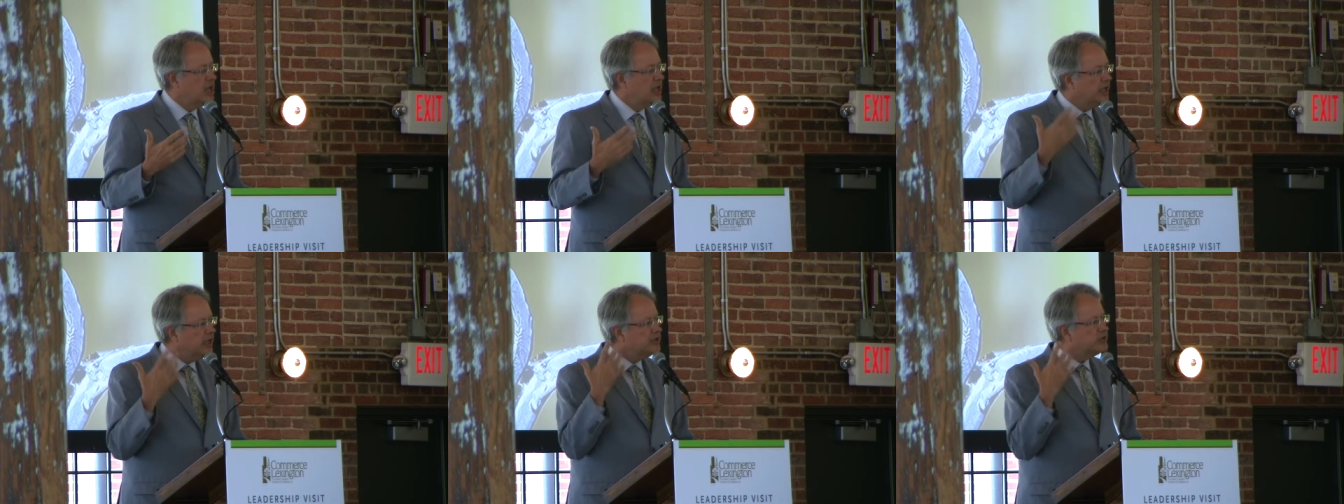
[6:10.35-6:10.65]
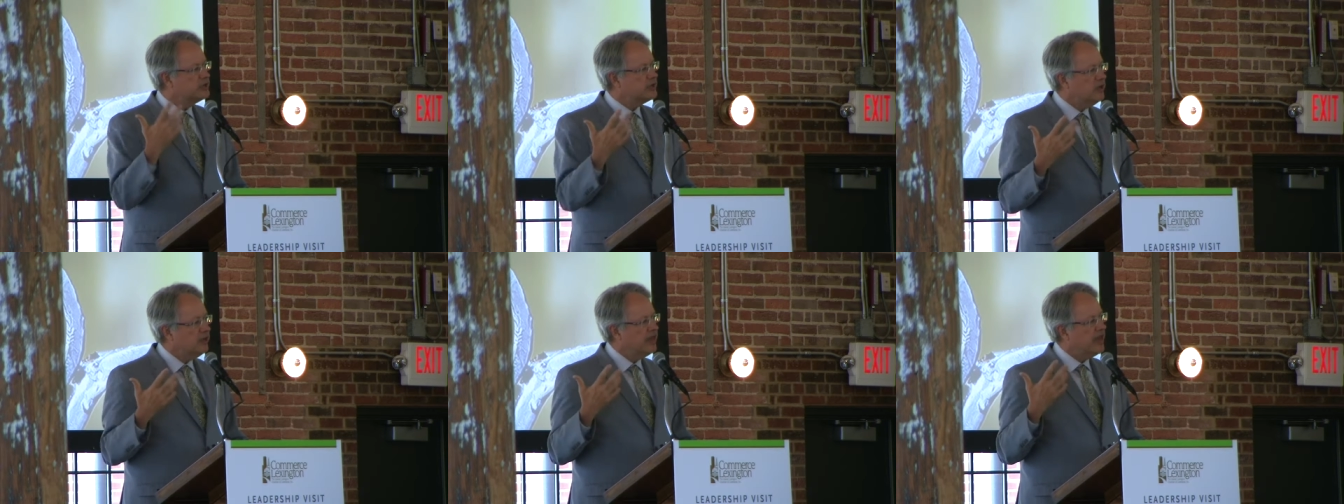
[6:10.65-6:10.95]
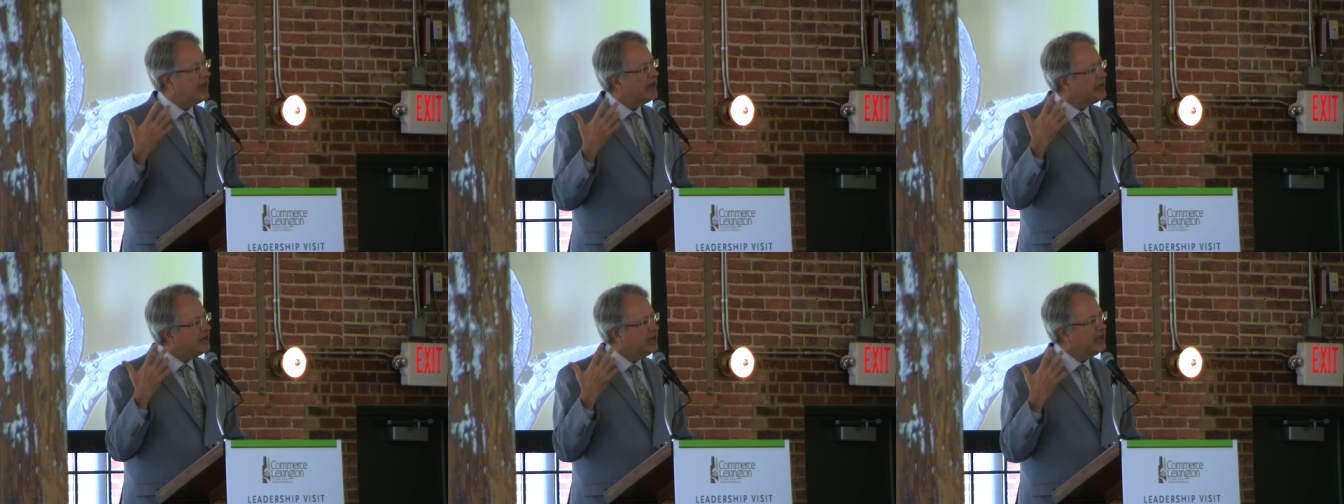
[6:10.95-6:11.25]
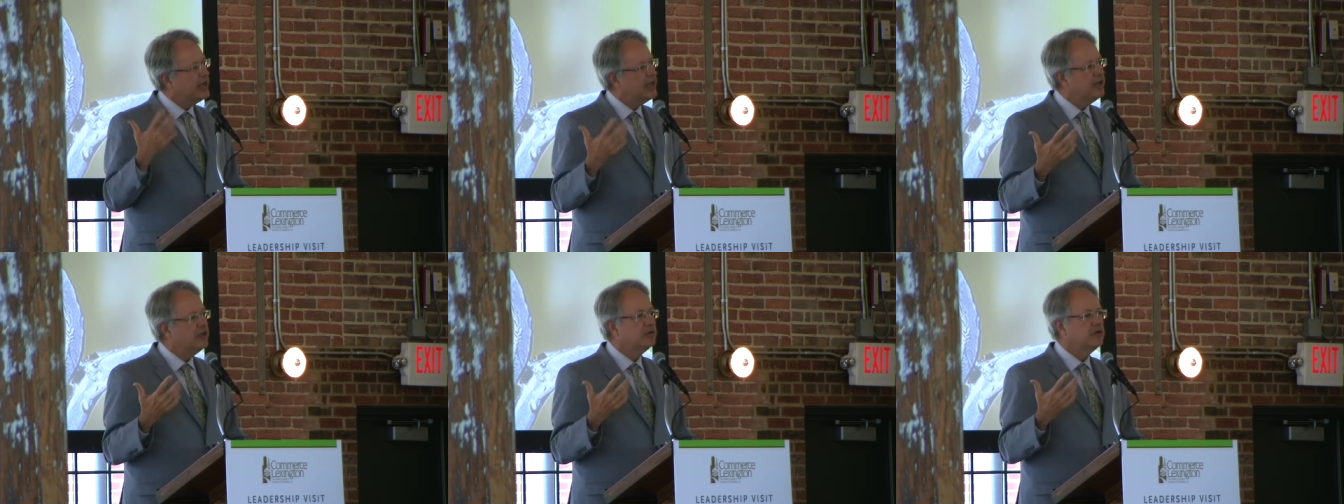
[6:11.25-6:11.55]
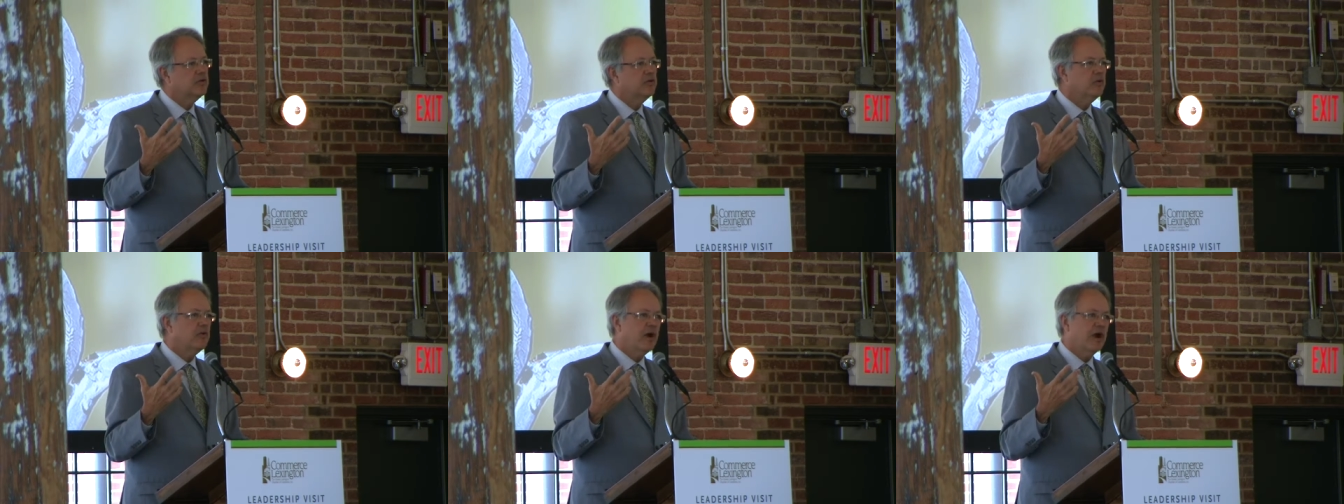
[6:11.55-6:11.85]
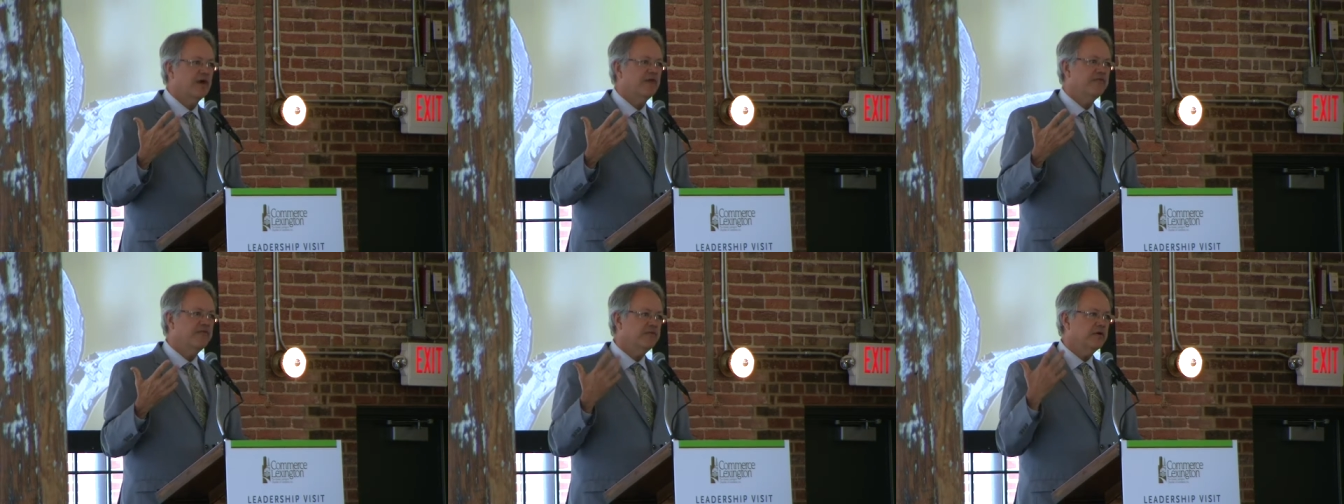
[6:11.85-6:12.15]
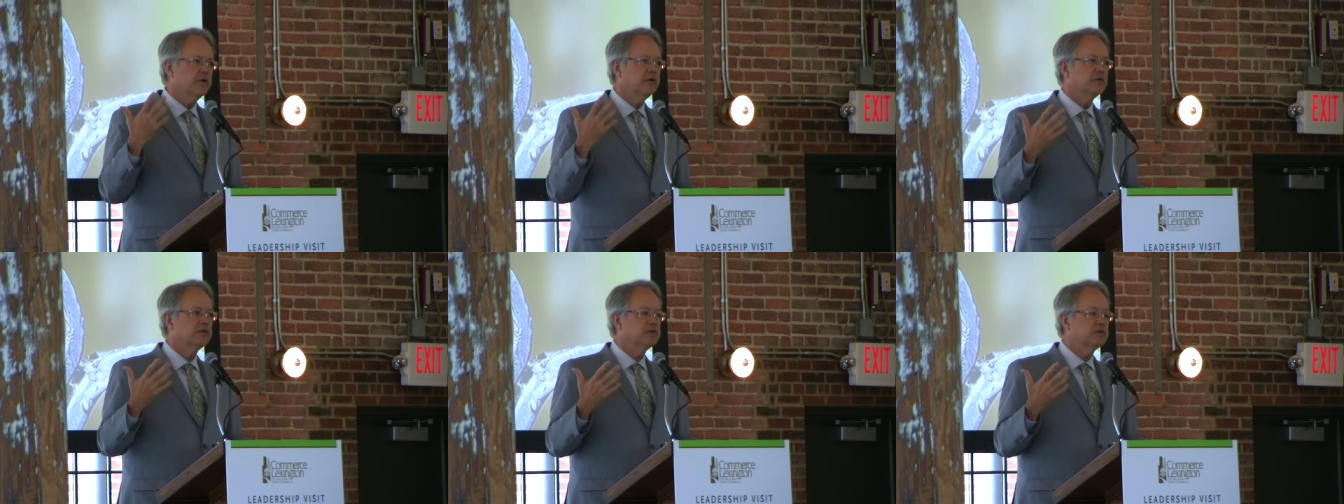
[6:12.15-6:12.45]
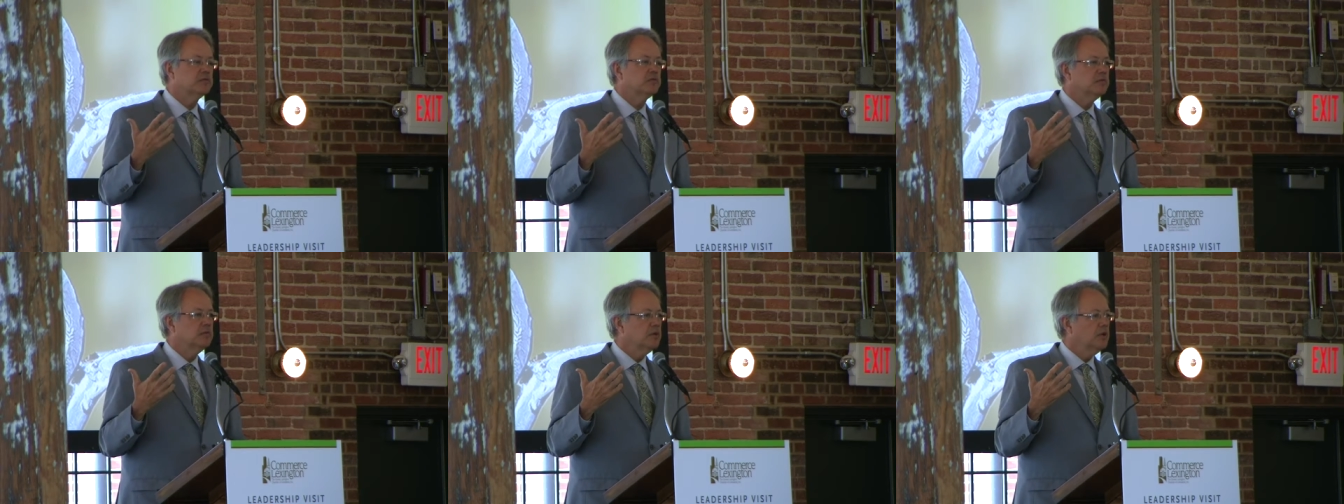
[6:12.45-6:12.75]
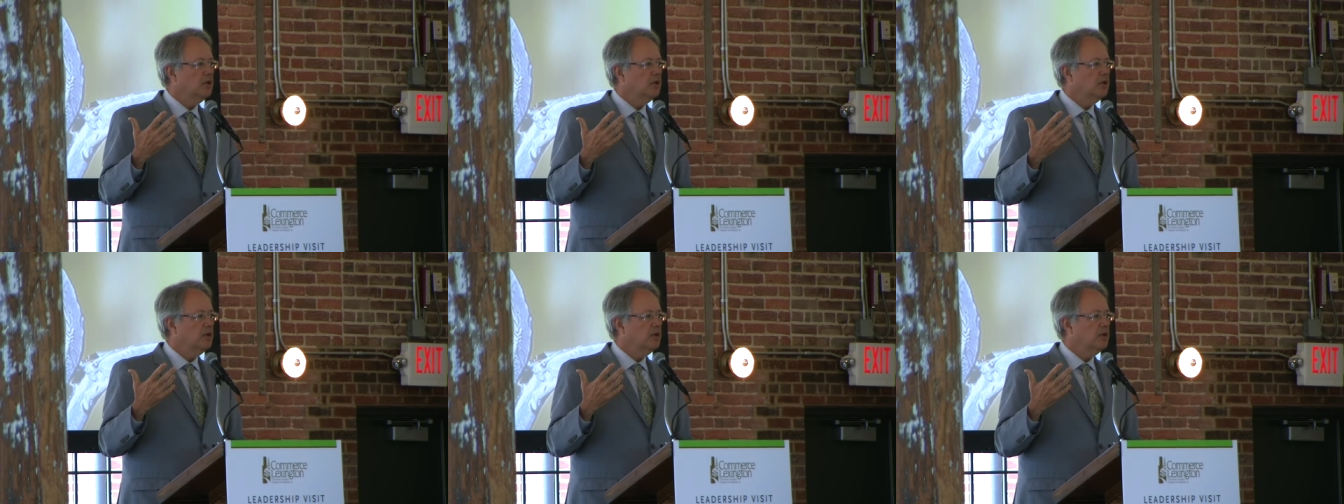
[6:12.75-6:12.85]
And so that led to our first